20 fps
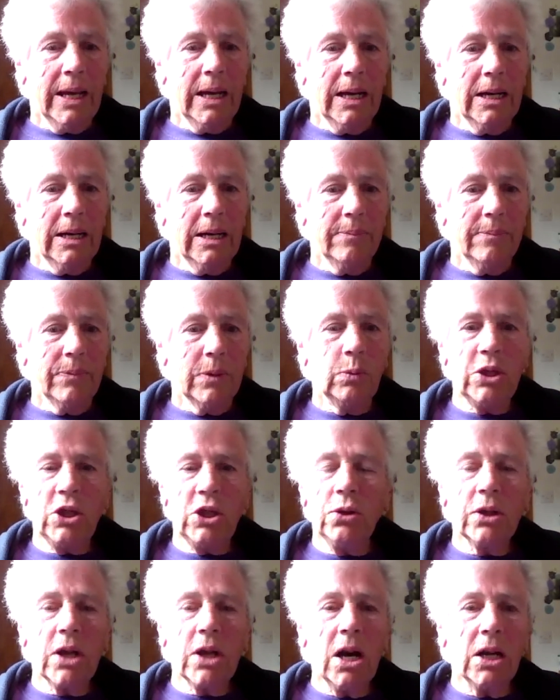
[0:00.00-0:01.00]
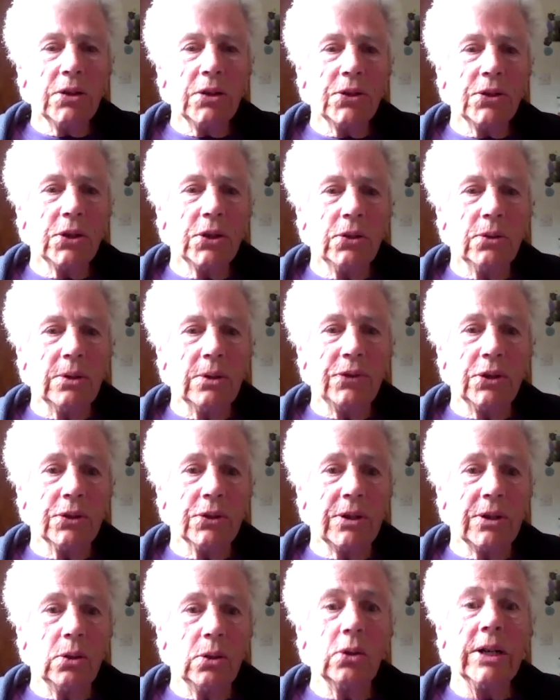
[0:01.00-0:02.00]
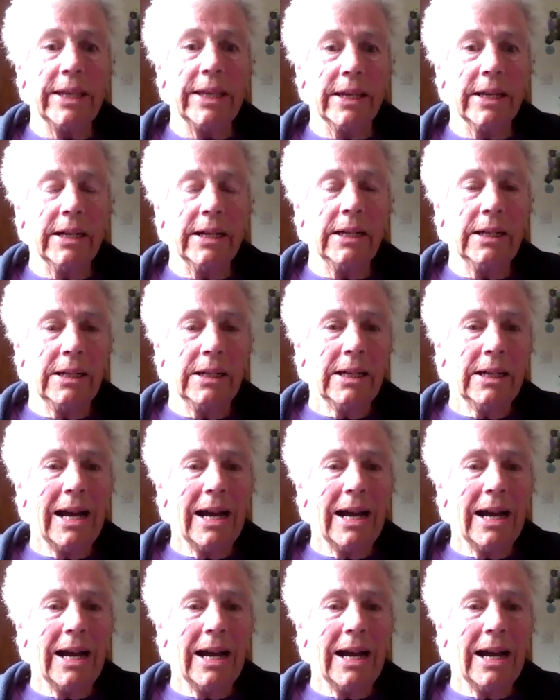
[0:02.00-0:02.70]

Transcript: which you can't do if you're a lawyer.